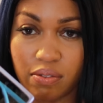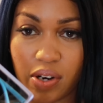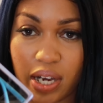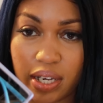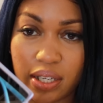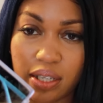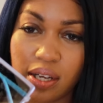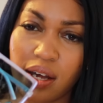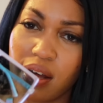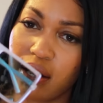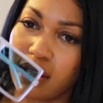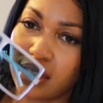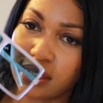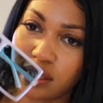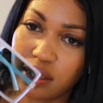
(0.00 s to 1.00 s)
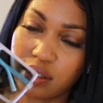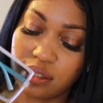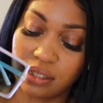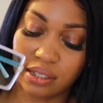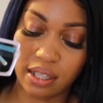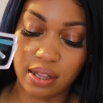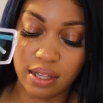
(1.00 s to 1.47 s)
right? Let's get
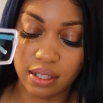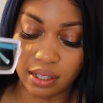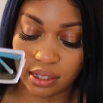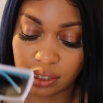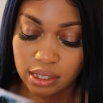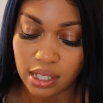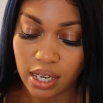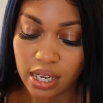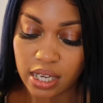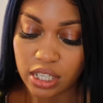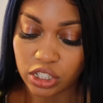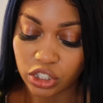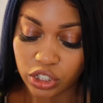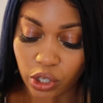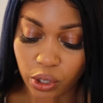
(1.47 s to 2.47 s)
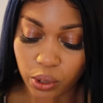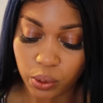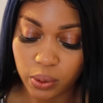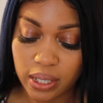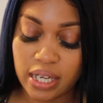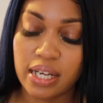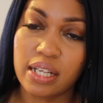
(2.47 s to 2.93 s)
into this.
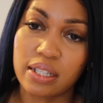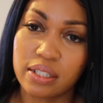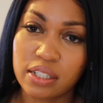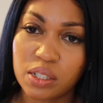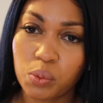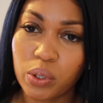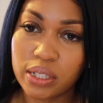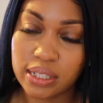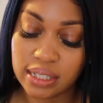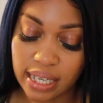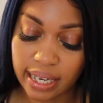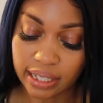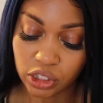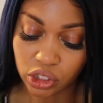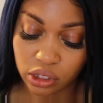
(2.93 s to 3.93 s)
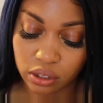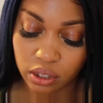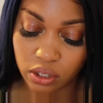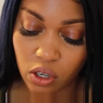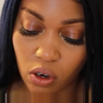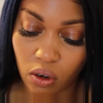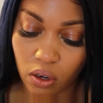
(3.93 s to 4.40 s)
So this one is
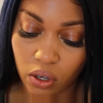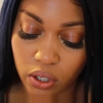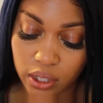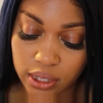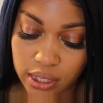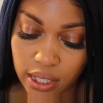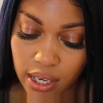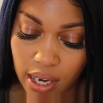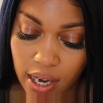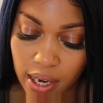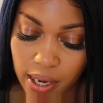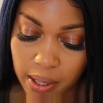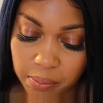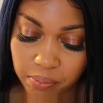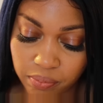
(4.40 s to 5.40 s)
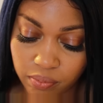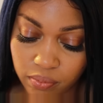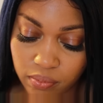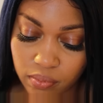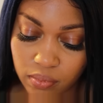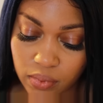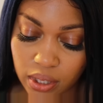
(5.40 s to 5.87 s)
actually called, um,
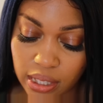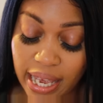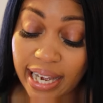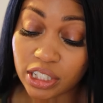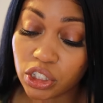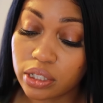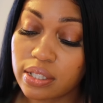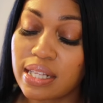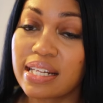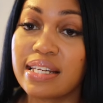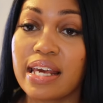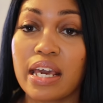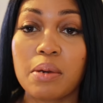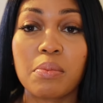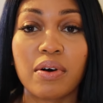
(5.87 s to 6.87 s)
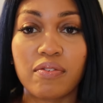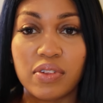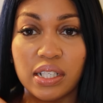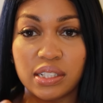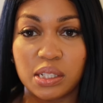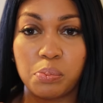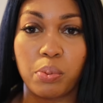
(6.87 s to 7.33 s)
actually the name of
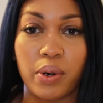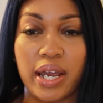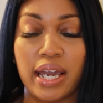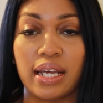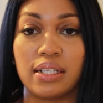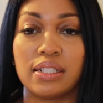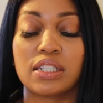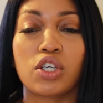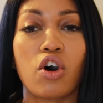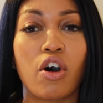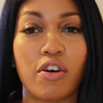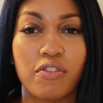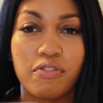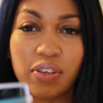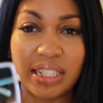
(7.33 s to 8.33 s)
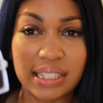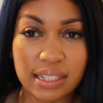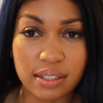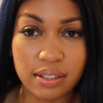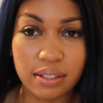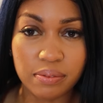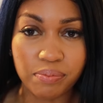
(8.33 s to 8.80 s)
this brand is called
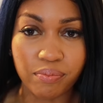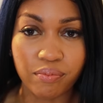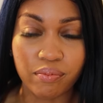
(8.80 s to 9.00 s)
Feastity.